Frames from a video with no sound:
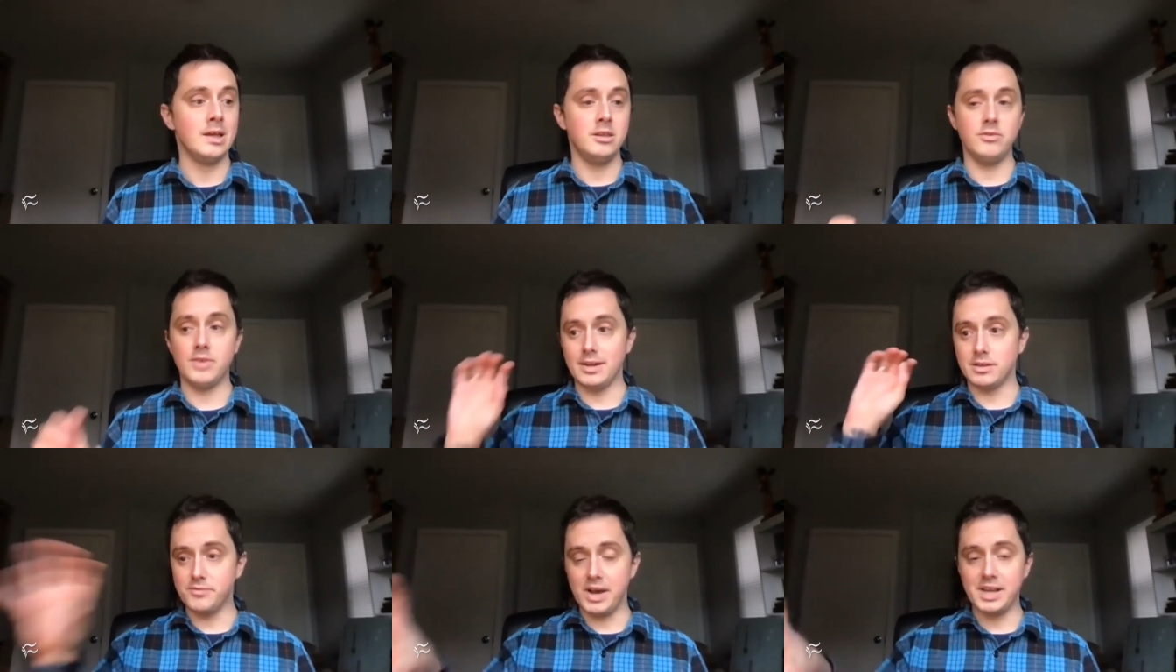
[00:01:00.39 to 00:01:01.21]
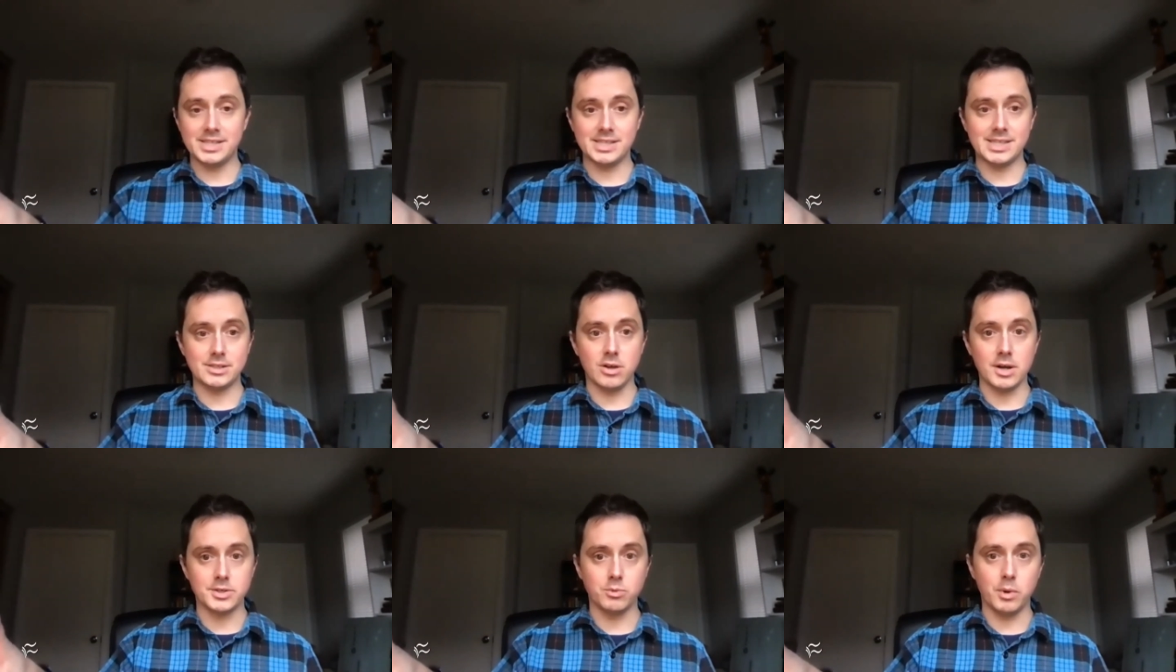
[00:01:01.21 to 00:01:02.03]
You've got devices that
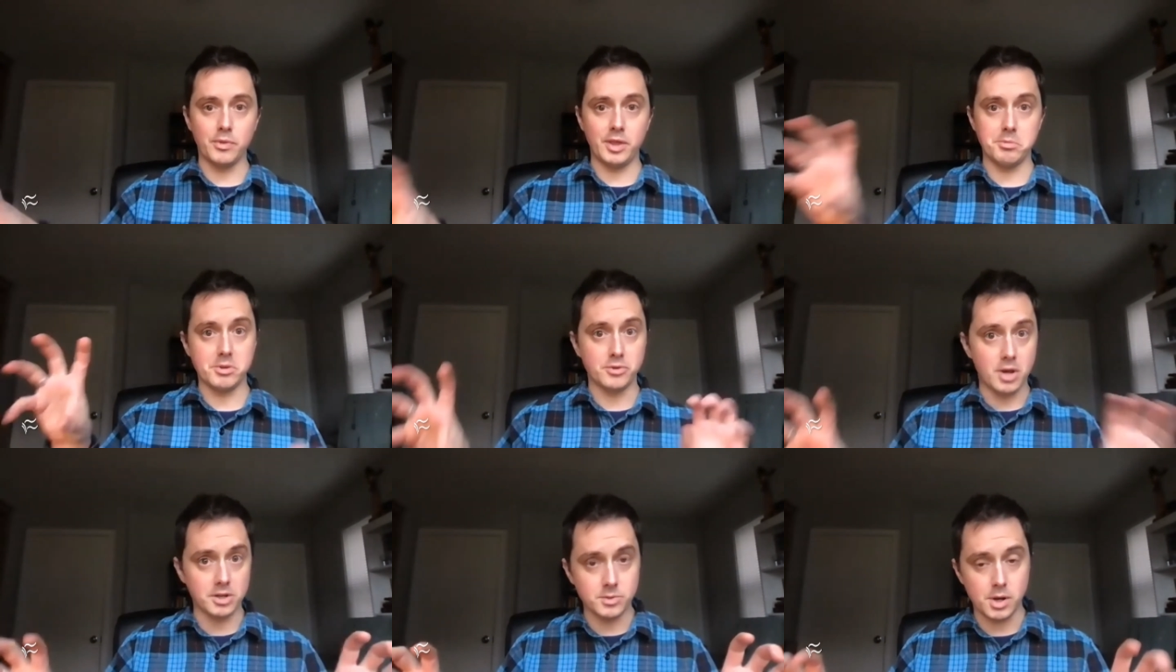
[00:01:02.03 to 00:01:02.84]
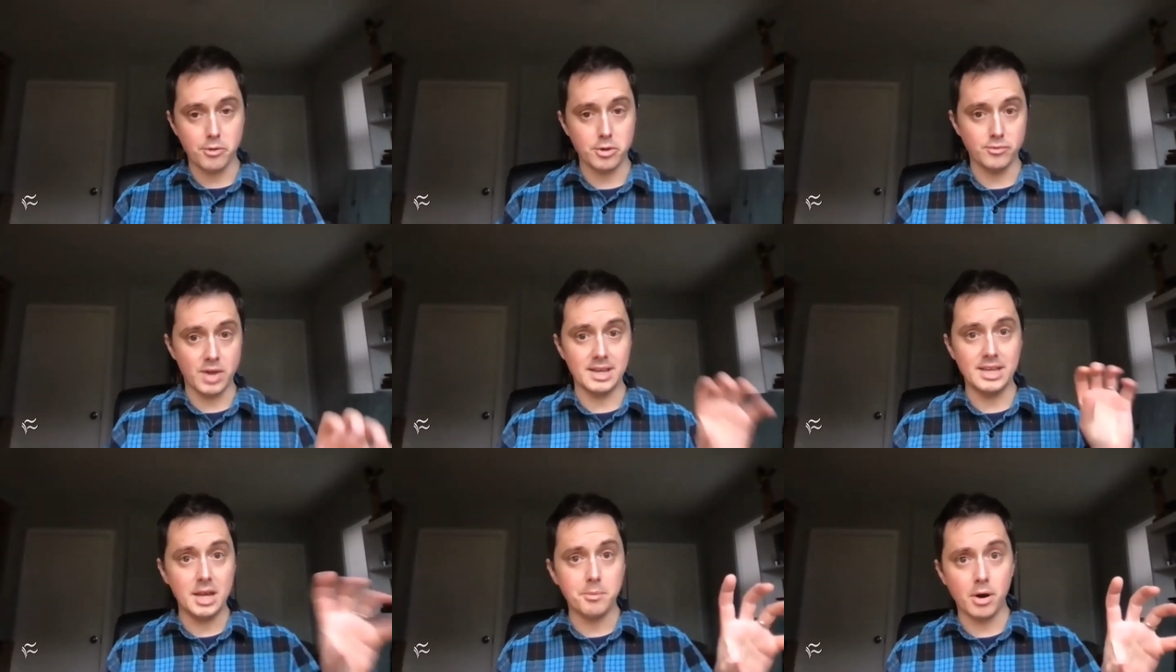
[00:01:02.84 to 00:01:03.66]
talk to one thing but don't talk to another. You've got
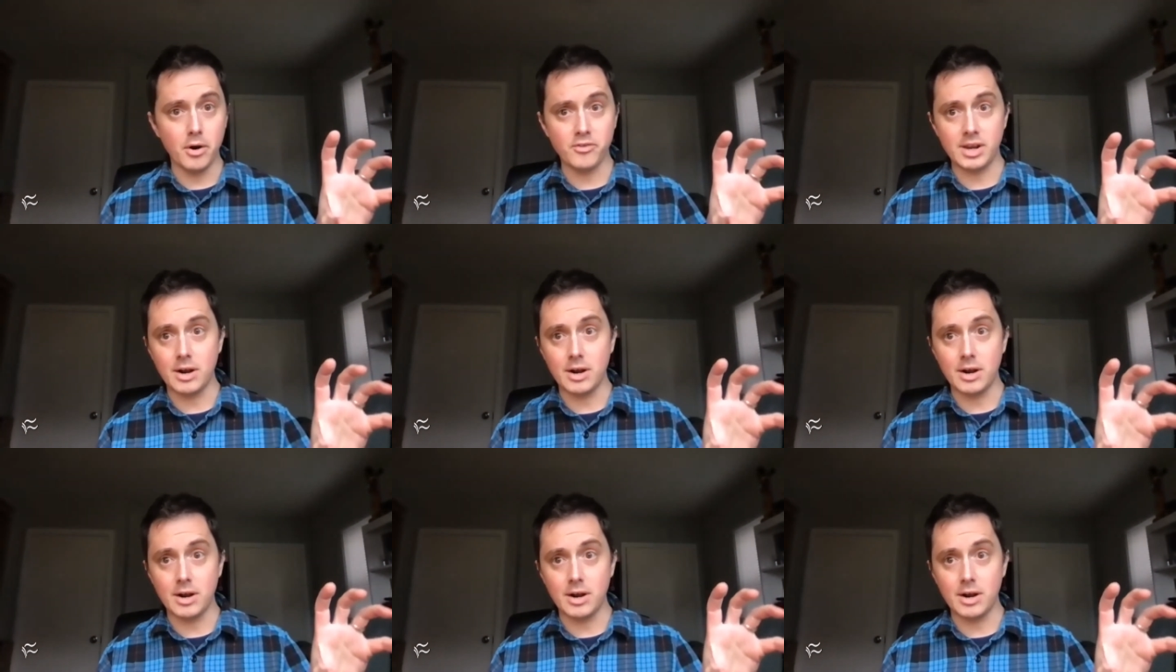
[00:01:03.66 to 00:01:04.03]
EMRs that